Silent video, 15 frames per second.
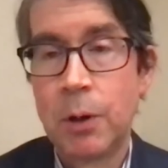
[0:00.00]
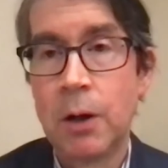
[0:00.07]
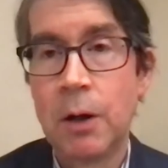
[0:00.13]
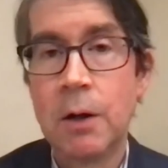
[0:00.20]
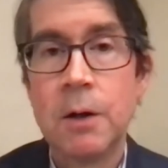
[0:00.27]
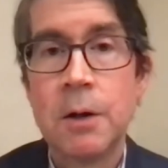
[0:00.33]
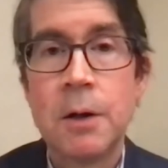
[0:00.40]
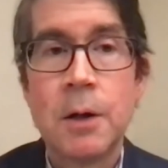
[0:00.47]

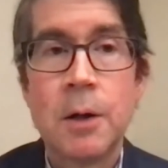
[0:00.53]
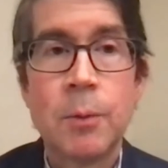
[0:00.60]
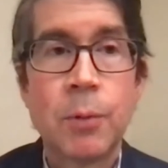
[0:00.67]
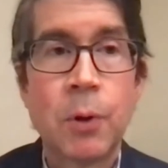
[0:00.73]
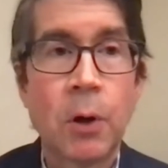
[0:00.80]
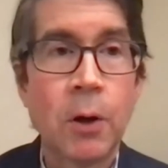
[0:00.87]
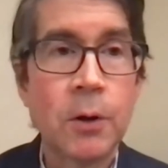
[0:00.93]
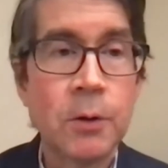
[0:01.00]
Our
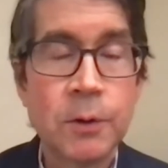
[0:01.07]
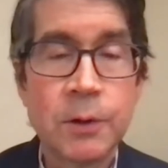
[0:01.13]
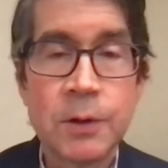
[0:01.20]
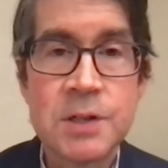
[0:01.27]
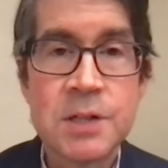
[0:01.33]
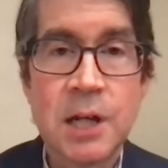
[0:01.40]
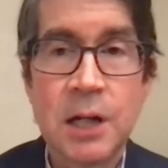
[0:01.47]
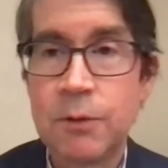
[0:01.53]
partner at the
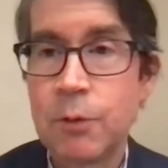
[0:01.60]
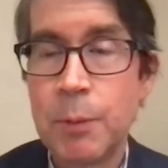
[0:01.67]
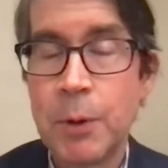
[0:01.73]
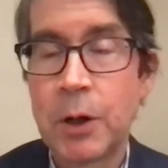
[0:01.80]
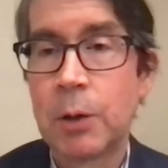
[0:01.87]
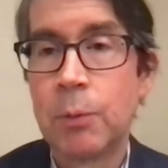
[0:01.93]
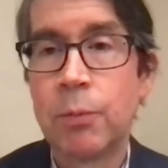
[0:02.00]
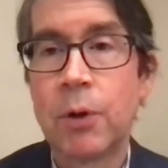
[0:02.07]
Center for
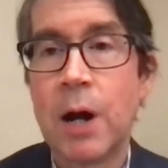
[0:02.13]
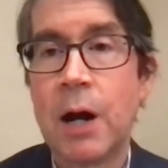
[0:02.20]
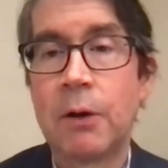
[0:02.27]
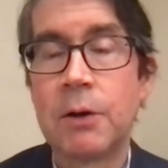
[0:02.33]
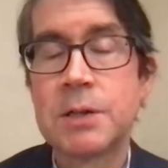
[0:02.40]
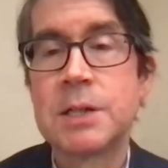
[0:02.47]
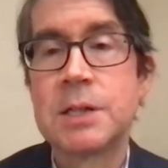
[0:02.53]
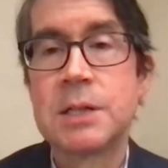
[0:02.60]
American
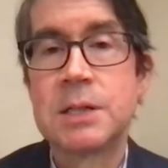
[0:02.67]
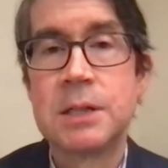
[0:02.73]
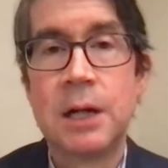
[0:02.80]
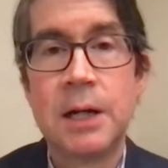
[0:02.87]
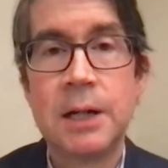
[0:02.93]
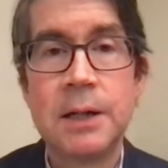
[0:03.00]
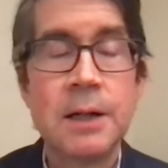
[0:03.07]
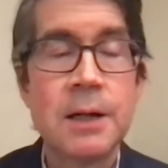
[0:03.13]
Progress has
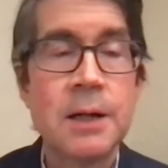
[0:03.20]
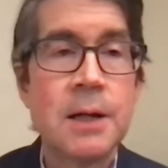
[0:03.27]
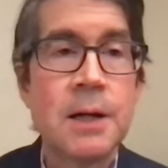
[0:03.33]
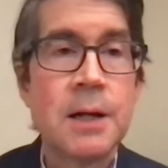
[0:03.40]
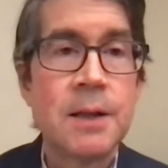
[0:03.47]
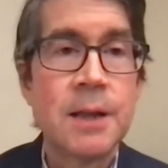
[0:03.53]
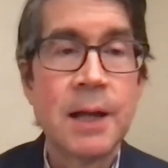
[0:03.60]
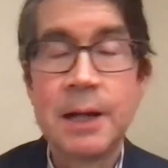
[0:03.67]
done
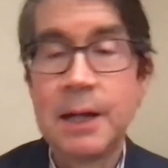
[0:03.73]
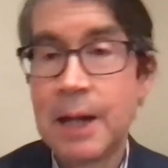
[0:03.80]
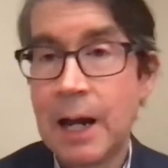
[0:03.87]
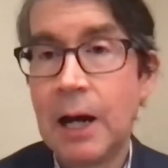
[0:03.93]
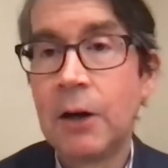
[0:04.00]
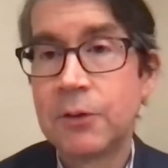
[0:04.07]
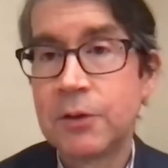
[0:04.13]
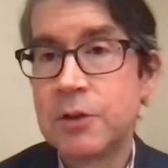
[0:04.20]
that
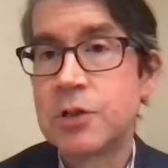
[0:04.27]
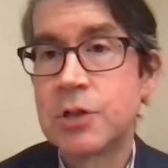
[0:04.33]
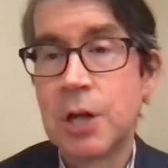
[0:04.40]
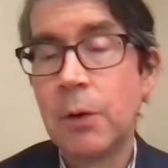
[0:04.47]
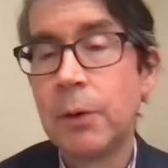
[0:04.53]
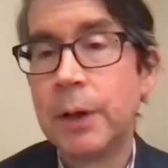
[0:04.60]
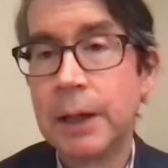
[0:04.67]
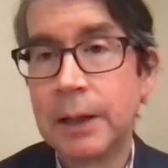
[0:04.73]
analysis
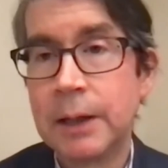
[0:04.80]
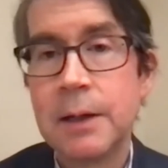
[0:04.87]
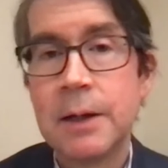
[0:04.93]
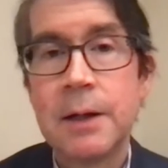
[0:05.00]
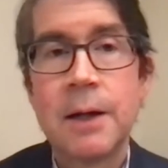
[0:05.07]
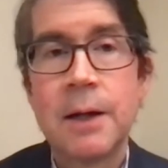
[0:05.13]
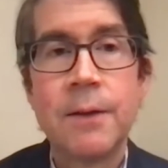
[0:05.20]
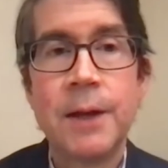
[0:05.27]
showing
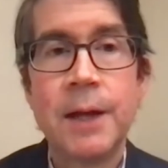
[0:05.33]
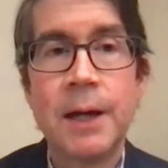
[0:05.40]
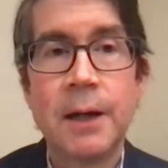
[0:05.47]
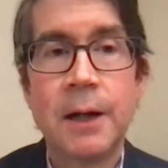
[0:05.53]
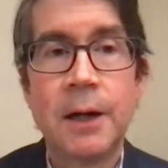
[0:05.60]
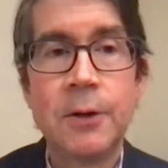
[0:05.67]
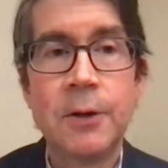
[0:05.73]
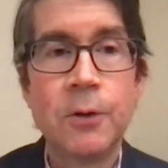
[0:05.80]
that
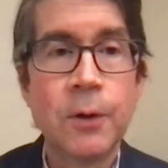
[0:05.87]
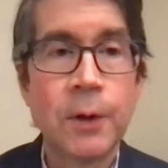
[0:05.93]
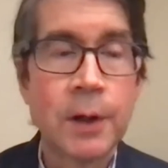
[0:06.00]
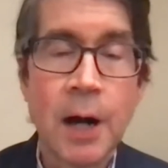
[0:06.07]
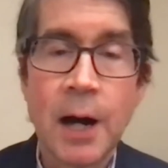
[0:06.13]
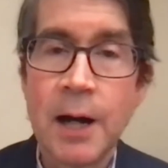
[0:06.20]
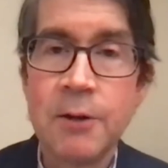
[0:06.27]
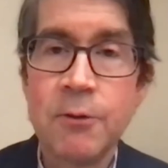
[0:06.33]
under the
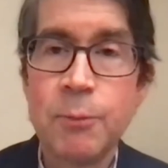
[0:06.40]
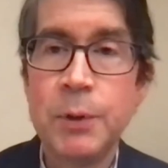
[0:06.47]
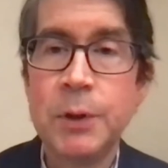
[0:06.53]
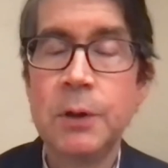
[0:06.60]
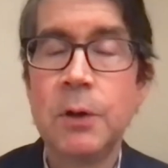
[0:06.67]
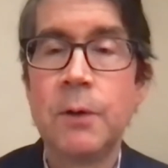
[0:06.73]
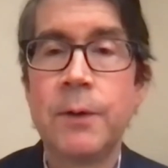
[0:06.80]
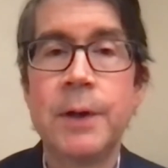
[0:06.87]
kind of
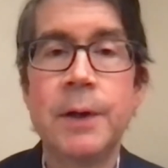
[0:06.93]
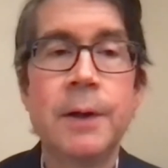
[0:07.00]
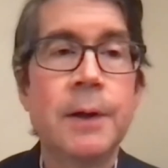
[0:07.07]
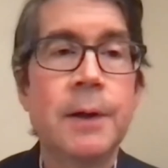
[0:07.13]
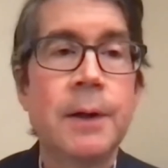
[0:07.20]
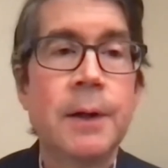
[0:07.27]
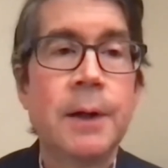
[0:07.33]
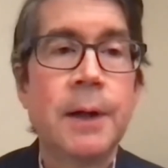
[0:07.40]
bill that
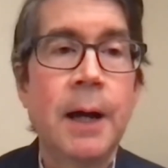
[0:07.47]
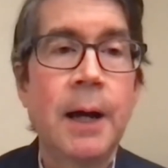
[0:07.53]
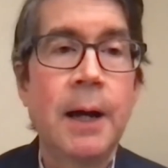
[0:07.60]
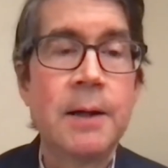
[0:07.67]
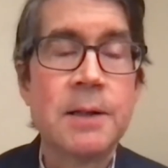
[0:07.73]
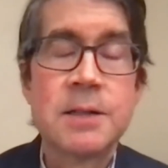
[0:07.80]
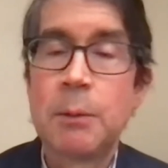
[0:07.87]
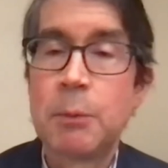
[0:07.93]

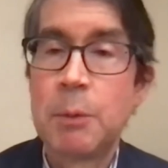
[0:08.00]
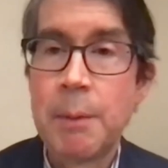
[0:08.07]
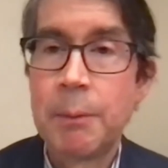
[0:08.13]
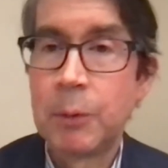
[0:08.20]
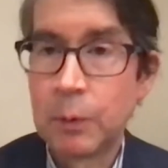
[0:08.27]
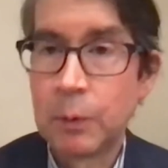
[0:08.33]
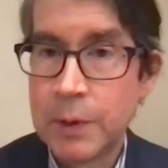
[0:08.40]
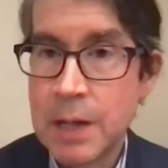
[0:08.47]

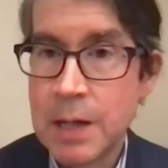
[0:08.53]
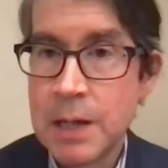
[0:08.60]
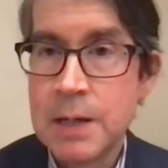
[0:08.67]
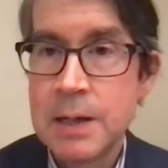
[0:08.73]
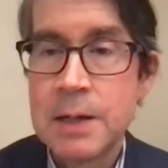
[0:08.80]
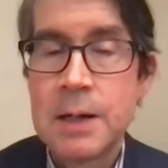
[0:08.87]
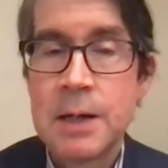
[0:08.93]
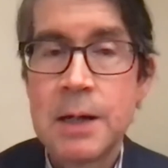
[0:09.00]
Assemblymember
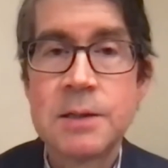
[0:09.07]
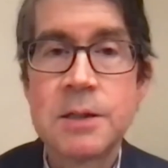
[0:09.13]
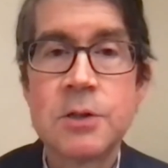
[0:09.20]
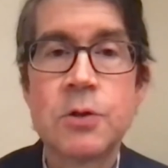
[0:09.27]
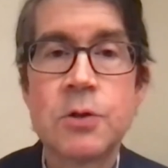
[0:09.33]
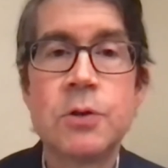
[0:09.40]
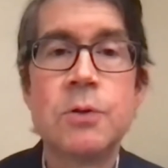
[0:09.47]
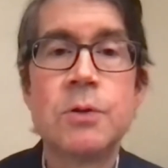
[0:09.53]
Lee has
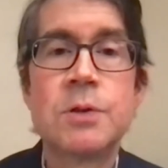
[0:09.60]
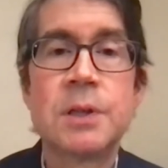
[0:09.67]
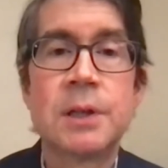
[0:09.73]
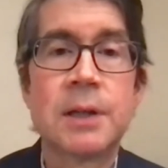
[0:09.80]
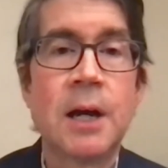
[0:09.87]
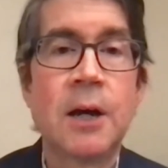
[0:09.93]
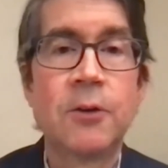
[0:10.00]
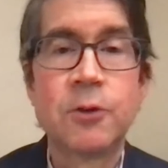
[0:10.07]
introduced,
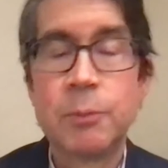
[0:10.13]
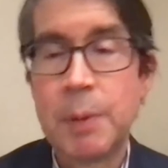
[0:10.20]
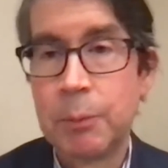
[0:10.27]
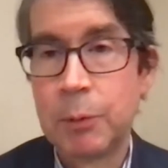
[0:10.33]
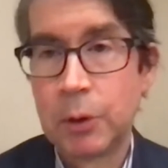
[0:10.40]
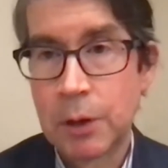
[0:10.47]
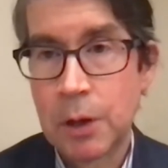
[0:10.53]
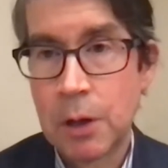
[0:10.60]
that
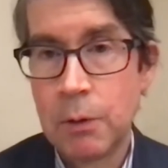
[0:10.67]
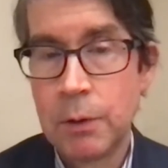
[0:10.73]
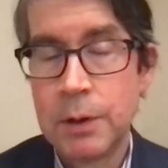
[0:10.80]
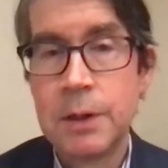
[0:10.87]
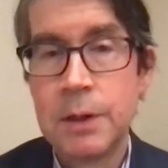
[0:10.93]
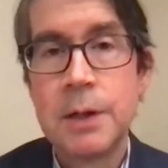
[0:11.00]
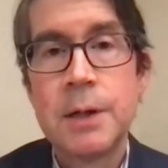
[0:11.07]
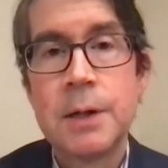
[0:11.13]
Councilmember
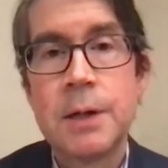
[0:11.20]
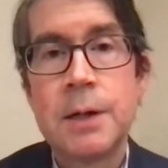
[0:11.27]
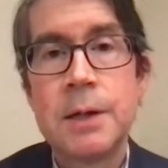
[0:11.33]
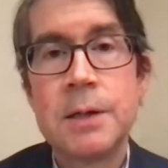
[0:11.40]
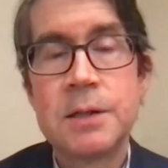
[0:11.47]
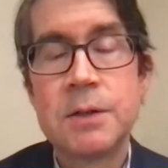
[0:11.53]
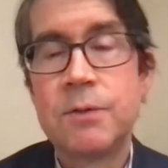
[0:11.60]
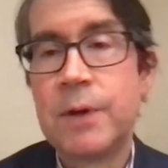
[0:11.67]
Cohen
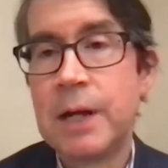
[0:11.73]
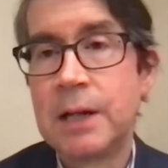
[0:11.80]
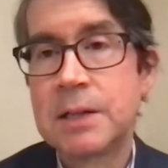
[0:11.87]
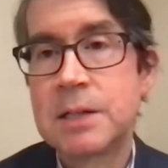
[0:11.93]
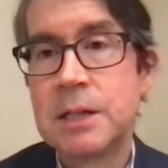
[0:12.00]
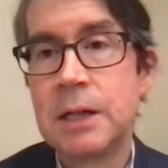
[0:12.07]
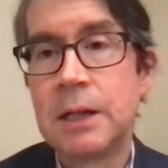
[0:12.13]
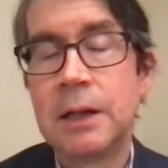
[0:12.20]
is
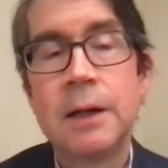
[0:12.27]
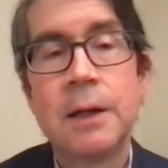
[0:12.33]
advancing,